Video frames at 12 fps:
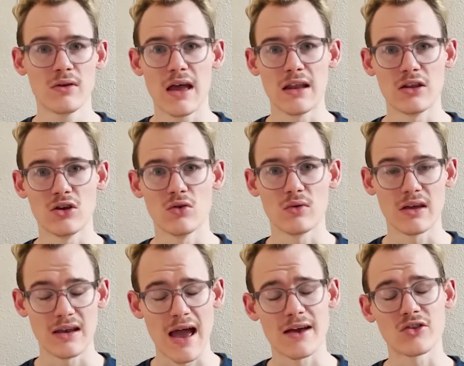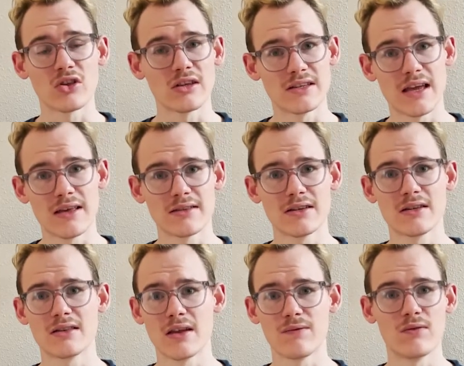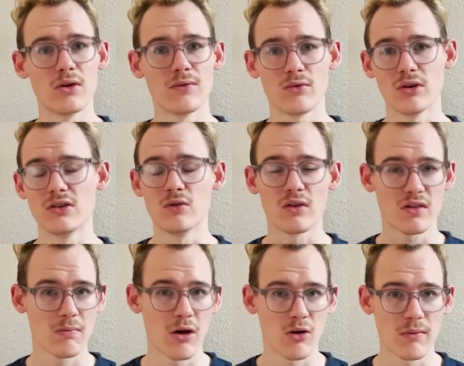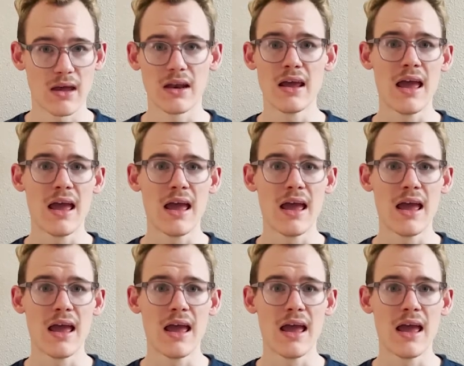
and you can actually taste it, then feel free to experiment